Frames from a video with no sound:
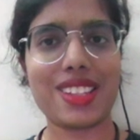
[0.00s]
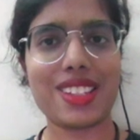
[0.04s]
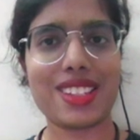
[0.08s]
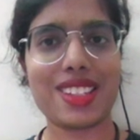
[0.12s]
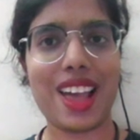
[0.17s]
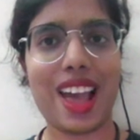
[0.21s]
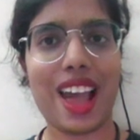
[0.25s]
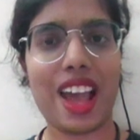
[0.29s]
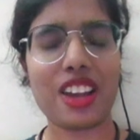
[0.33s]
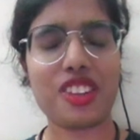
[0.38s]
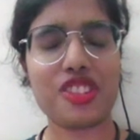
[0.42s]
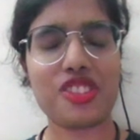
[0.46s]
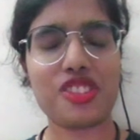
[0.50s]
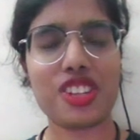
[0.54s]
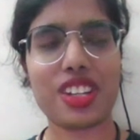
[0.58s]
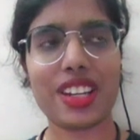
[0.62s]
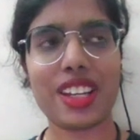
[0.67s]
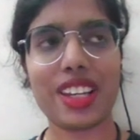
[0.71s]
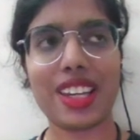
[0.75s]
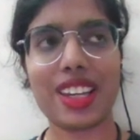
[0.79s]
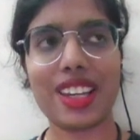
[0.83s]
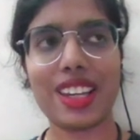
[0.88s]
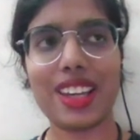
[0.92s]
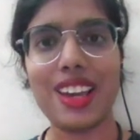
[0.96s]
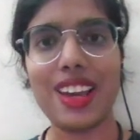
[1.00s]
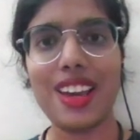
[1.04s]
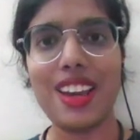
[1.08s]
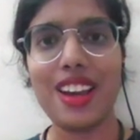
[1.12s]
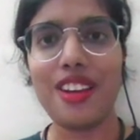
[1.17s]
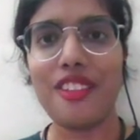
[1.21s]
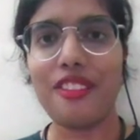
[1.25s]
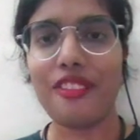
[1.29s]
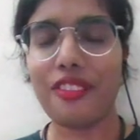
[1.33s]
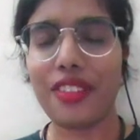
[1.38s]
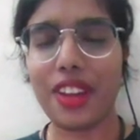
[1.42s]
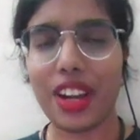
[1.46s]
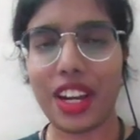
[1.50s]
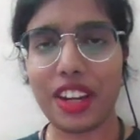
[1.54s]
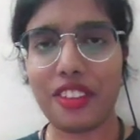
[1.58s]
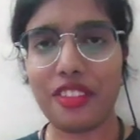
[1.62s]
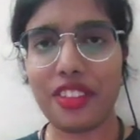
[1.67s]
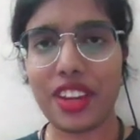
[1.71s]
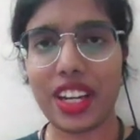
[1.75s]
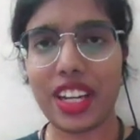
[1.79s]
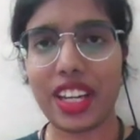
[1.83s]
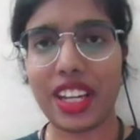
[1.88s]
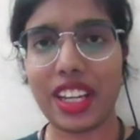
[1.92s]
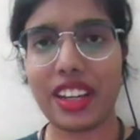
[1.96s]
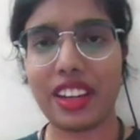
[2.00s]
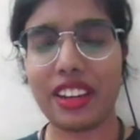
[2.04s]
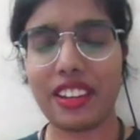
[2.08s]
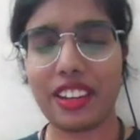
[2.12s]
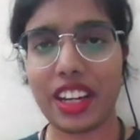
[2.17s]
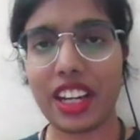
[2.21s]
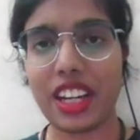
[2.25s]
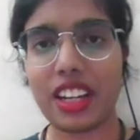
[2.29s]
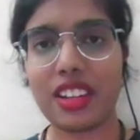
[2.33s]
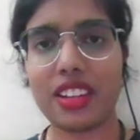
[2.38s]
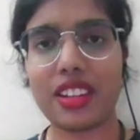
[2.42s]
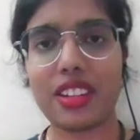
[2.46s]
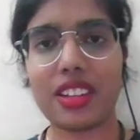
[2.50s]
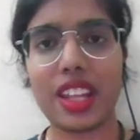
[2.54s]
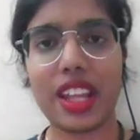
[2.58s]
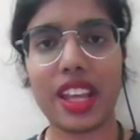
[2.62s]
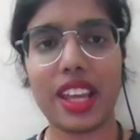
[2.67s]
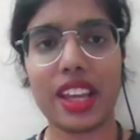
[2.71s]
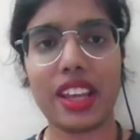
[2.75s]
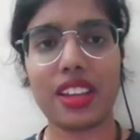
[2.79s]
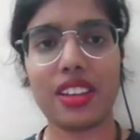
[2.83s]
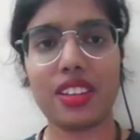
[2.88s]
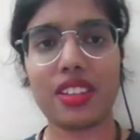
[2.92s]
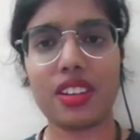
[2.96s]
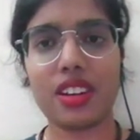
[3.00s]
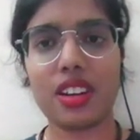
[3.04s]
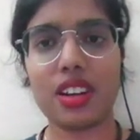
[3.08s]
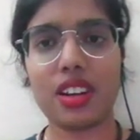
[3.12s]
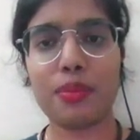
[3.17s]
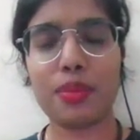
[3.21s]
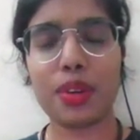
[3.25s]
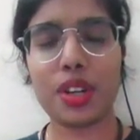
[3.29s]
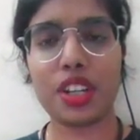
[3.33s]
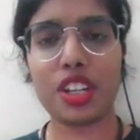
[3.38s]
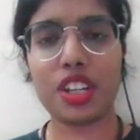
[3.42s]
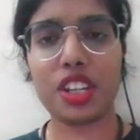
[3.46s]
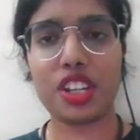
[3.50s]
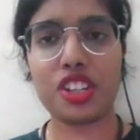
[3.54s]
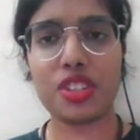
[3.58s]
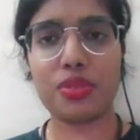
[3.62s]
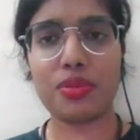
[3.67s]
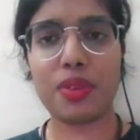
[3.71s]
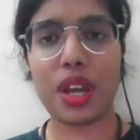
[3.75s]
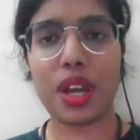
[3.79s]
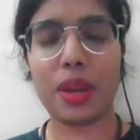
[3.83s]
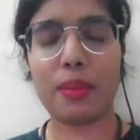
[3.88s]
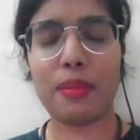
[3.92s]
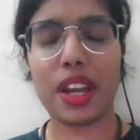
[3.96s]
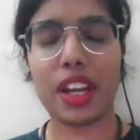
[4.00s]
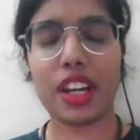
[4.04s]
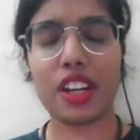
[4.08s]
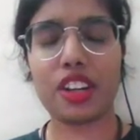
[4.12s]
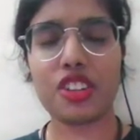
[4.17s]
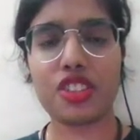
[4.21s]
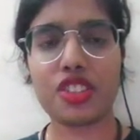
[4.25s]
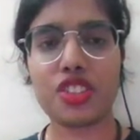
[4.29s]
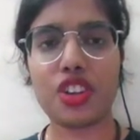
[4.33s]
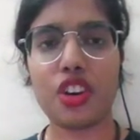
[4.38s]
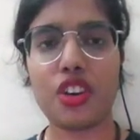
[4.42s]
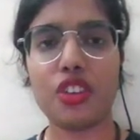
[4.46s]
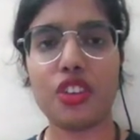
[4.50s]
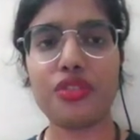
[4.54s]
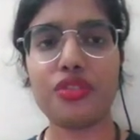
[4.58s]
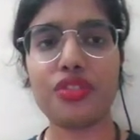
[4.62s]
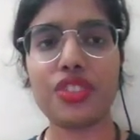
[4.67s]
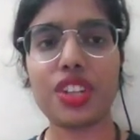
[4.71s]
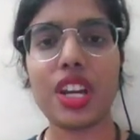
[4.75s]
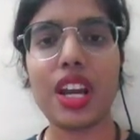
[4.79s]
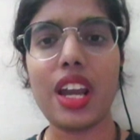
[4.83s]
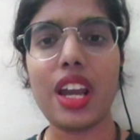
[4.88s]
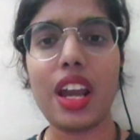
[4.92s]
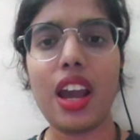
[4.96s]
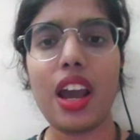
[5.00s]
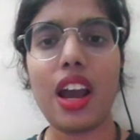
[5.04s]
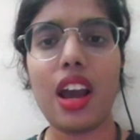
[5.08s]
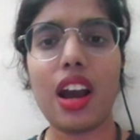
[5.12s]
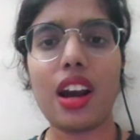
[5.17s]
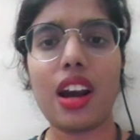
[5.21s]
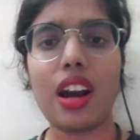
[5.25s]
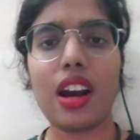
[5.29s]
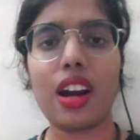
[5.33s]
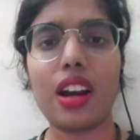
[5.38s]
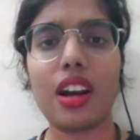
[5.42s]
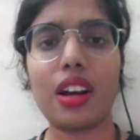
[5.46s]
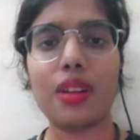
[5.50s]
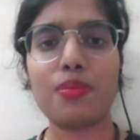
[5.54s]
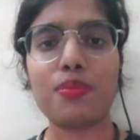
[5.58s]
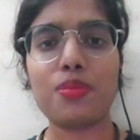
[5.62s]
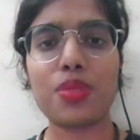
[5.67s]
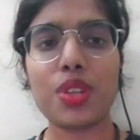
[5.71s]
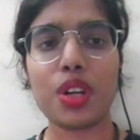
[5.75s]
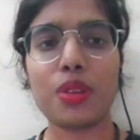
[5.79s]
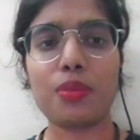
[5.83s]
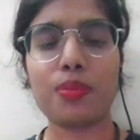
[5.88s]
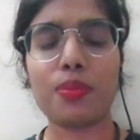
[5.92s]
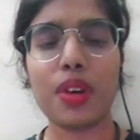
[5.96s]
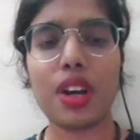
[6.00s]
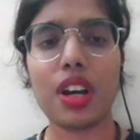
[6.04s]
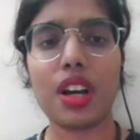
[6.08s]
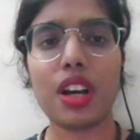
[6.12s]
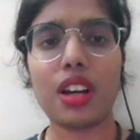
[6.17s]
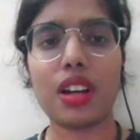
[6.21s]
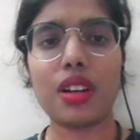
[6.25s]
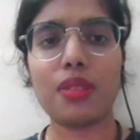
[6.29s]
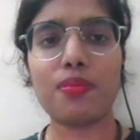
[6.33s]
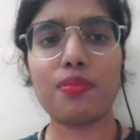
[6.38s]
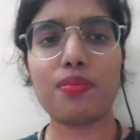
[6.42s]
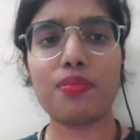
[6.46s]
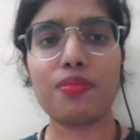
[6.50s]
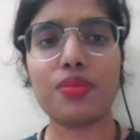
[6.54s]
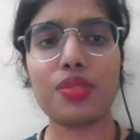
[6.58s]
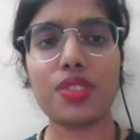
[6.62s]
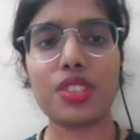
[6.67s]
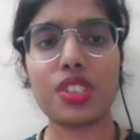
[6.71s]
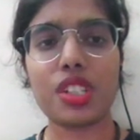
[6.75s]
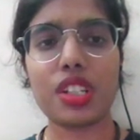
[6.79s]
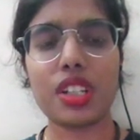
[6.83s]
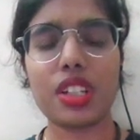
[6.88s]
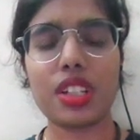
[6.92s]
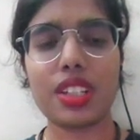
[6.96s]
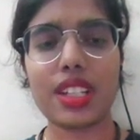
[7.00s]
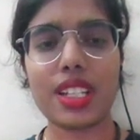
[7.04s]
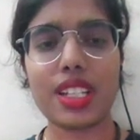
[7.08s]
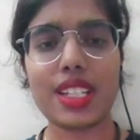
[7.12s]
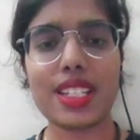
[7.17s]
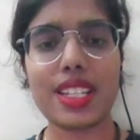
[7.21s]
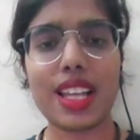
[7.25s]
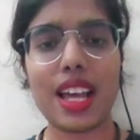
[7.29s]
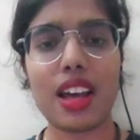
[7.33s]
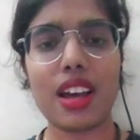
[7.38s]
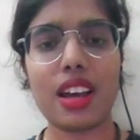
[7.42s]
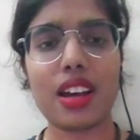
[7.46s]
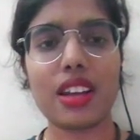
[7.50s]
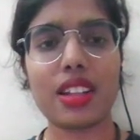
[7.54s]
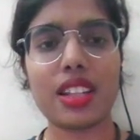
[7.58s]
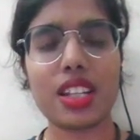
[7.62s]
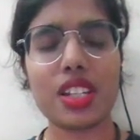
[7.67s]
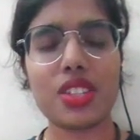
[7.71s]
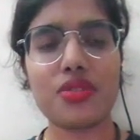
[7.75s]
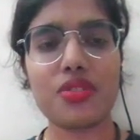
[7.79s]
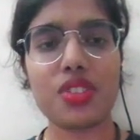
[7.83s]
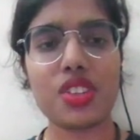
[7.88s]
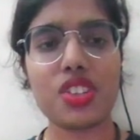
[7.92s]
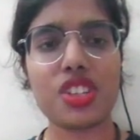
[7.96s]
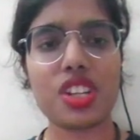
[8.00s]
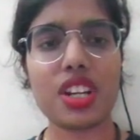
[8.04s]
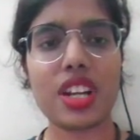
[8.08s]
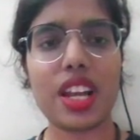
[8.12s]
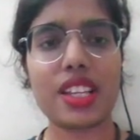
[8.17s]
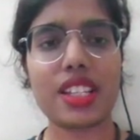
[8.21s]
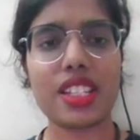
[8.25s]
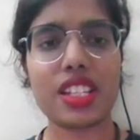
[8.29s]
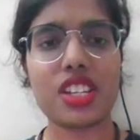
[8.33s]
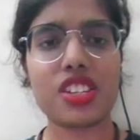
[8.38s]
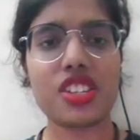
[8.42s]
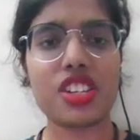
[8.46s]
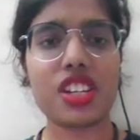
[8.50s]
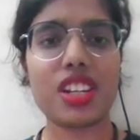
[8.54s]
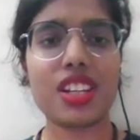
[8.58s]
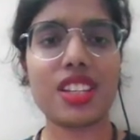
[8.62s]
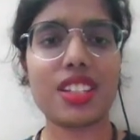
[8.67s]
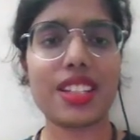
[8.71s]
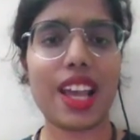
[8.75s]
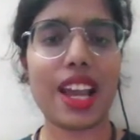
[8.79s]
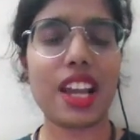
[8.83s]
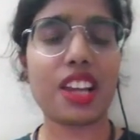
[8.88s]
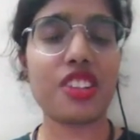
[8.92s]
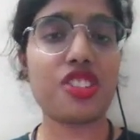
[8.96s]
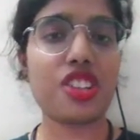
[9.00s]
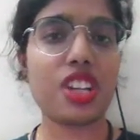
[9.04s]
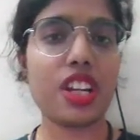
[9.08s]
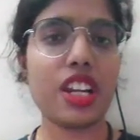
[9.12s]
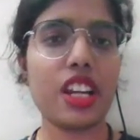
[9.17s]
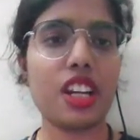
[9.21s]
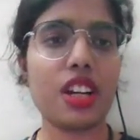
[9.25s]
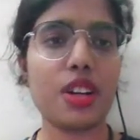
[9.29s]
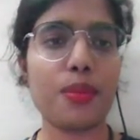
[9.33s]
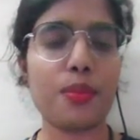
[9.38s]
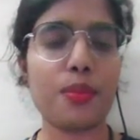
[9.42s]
is actually very great thing produced by Microsoft. Uh, so uh, this visualization is actually